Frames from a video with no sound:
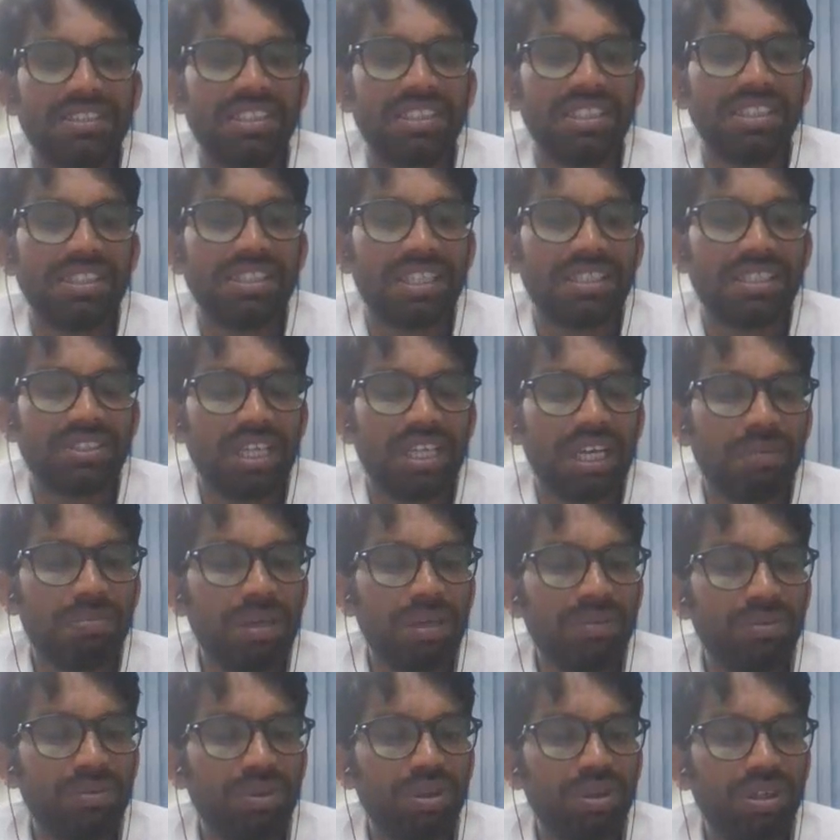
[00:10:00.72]
the
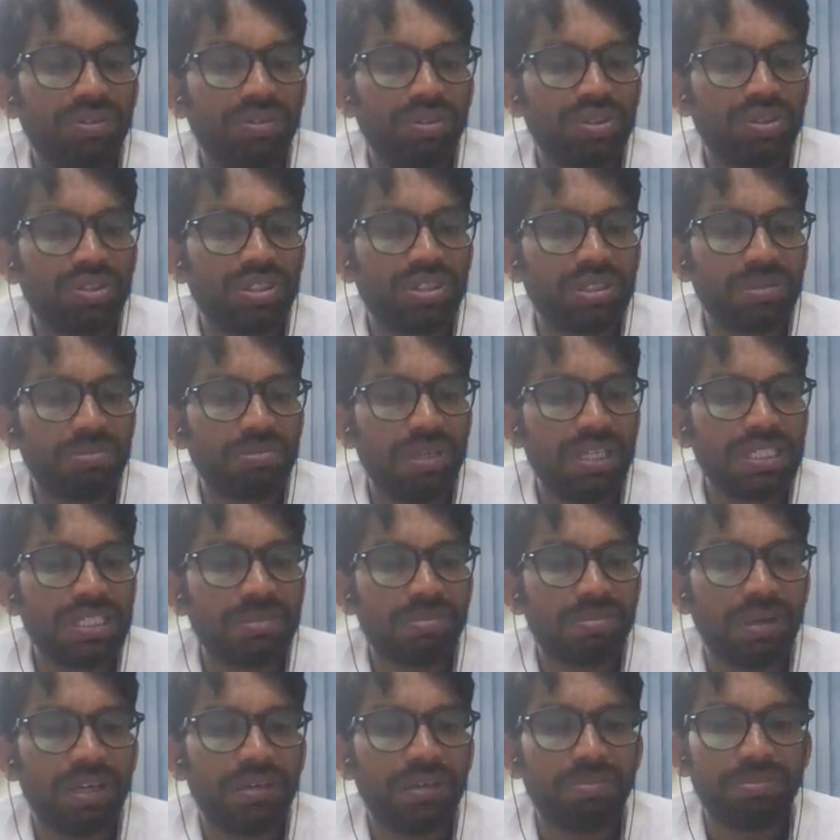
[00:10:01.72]
German word which is means
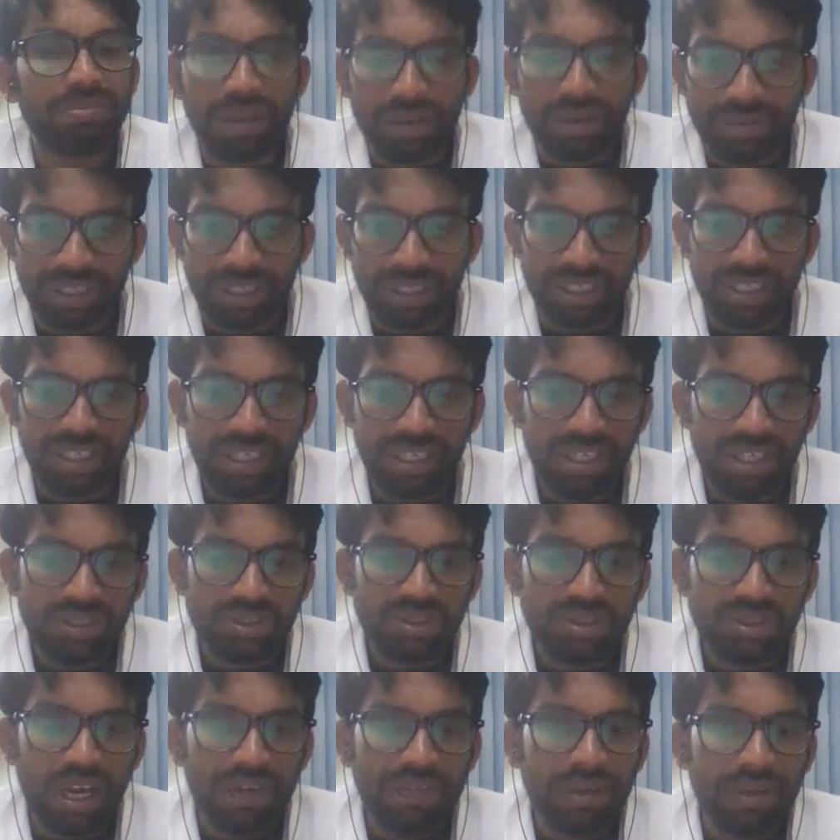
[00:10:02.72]
for power. So
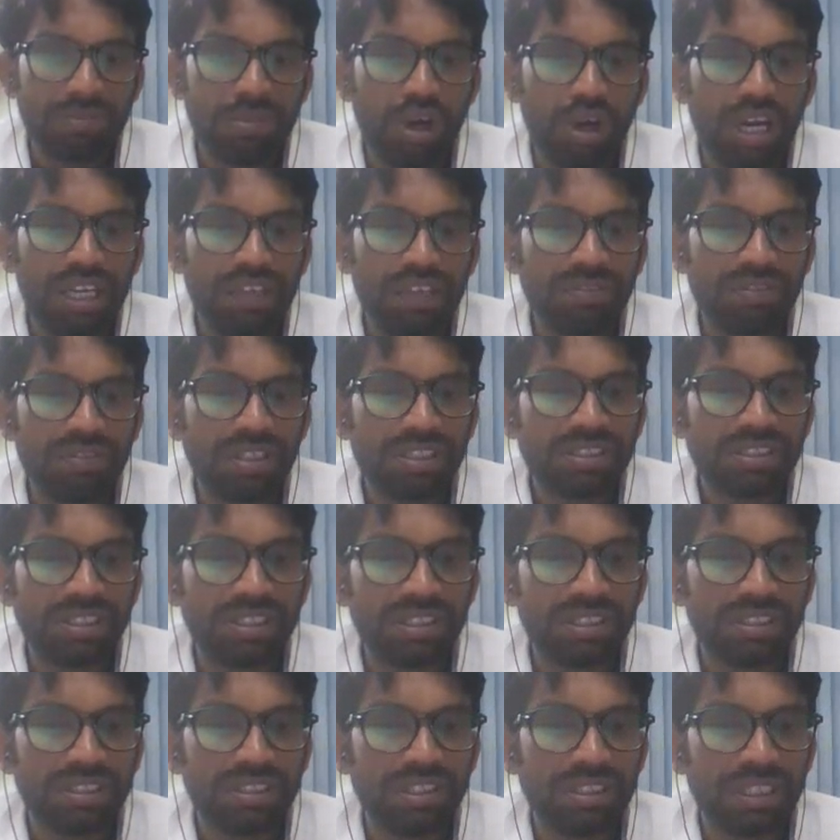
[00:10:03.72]
our body works
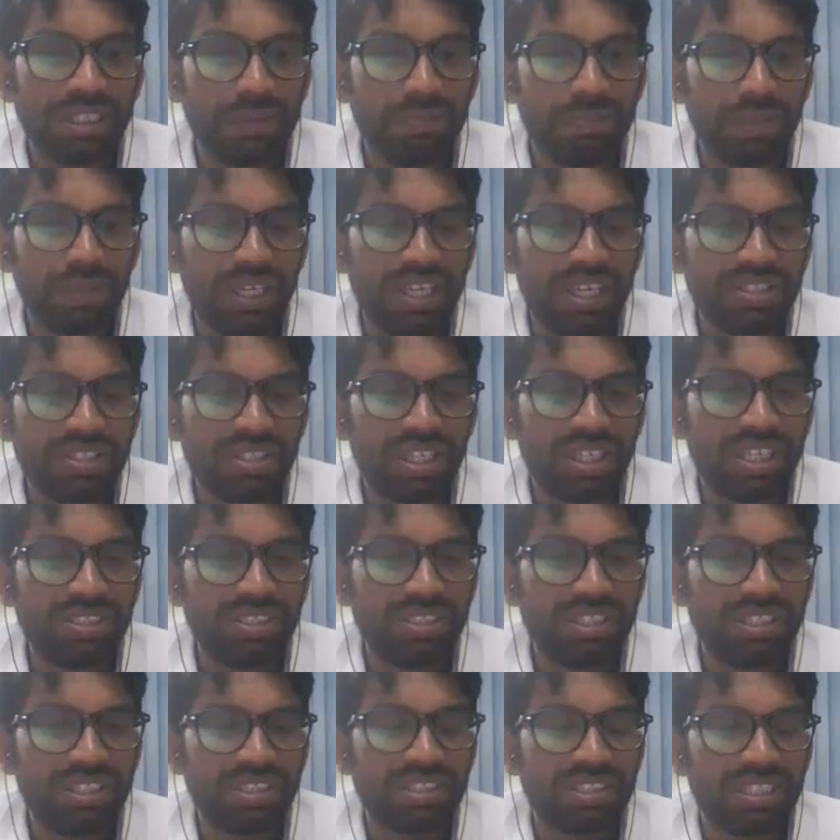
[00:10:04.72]
within the pH range
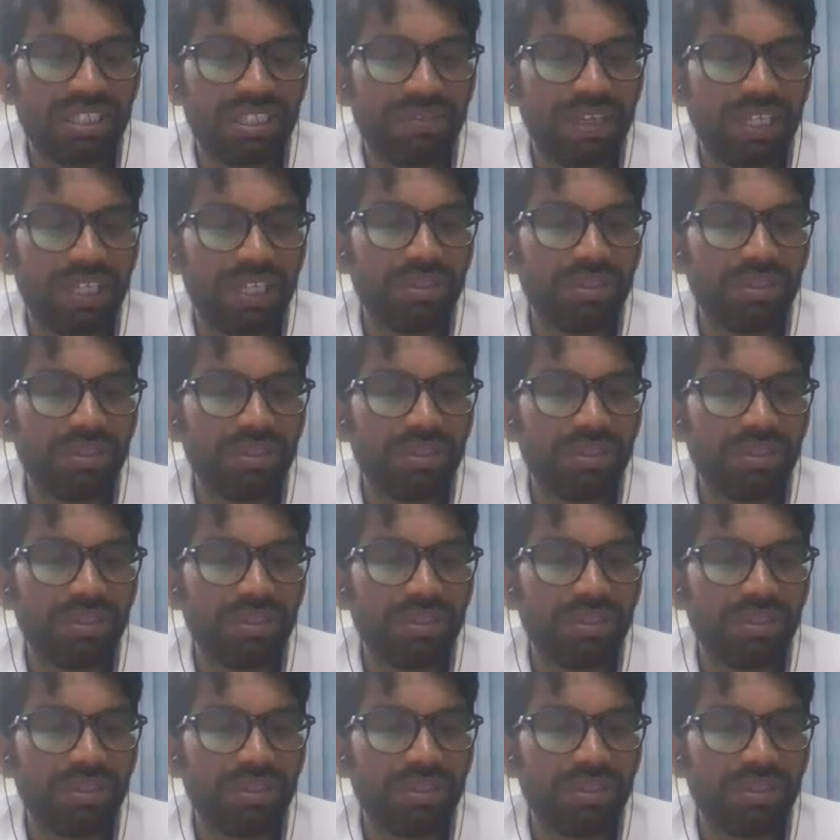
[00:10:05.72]
is 7 to